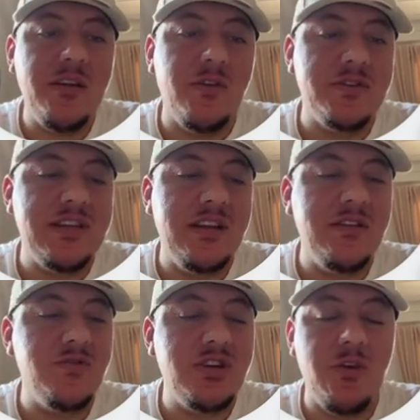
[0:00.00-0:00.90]
Or send it
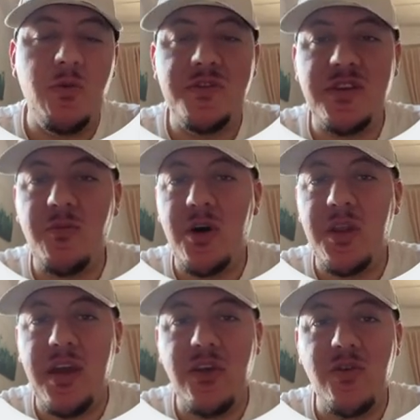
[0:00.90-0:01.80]
to share it with someone
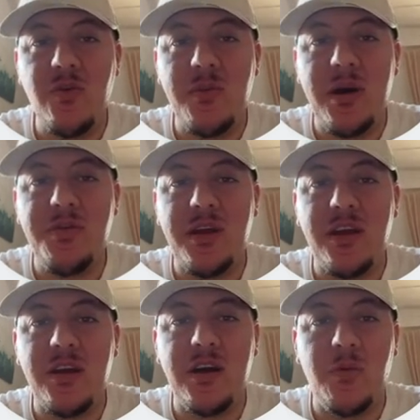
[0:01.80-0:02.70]
that you might
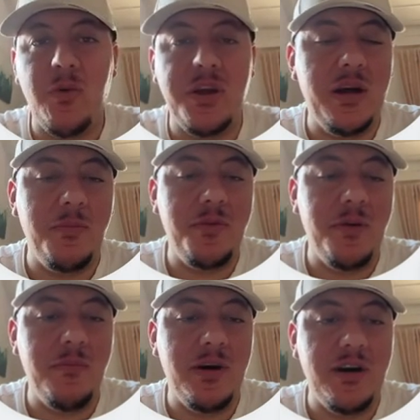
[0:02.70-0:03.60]
think would help them